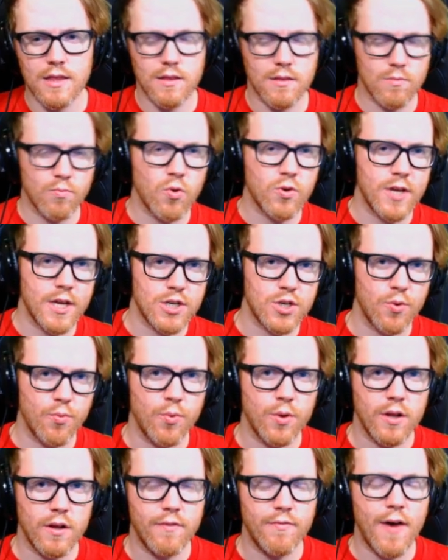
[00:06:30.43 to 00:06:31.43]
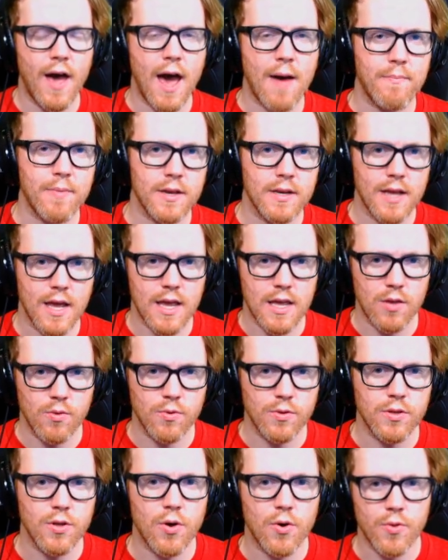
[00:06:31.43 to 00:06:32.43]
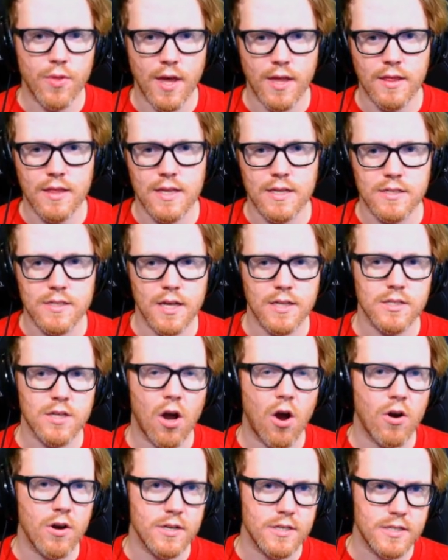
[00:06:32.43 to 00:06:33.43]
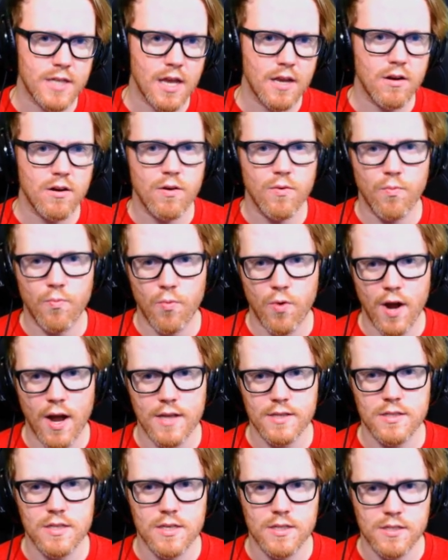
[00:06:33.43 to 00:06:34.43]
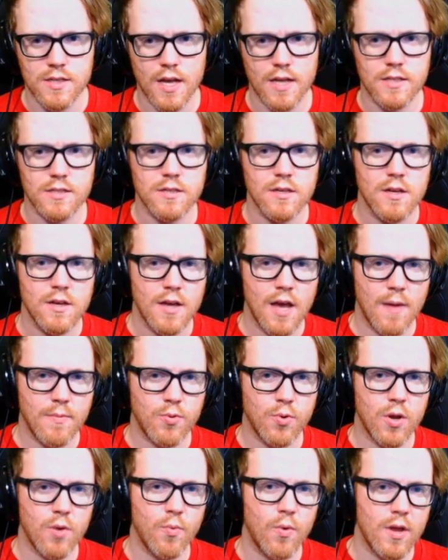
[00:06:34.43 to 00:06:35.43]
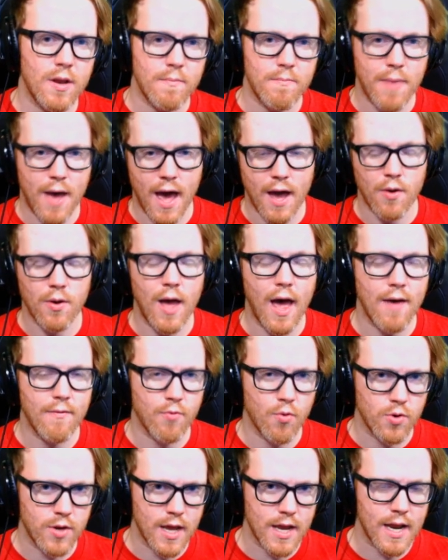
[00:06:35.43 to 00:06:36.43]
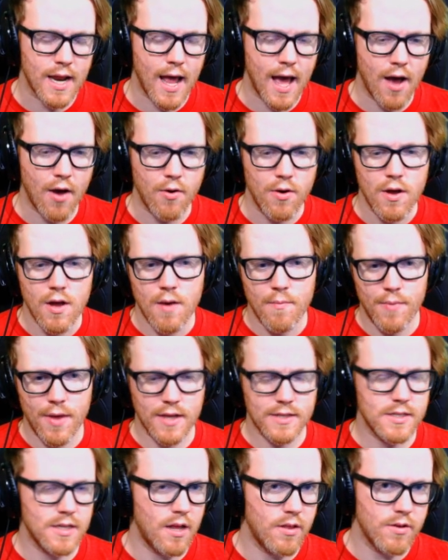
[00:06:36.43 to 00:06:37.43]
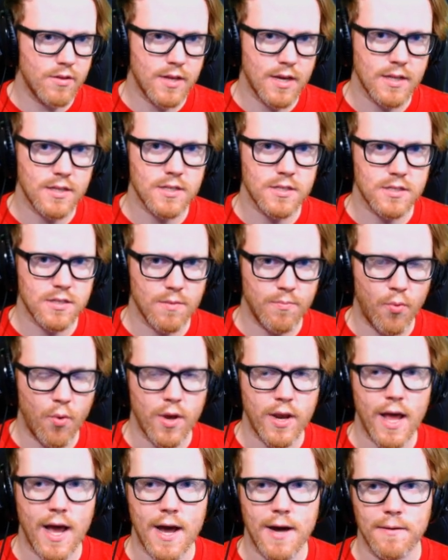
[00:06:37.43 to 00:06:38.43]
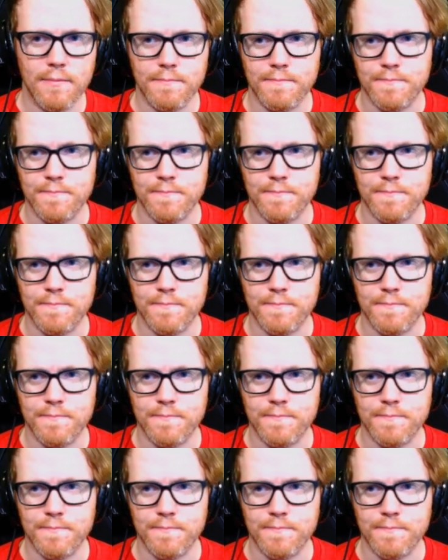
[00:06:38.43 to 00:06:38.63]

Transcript: rotation will have happened, and you will know that these sets are in standard, whereas these sets M21 and back have rotated out. But that's another thing just to point out.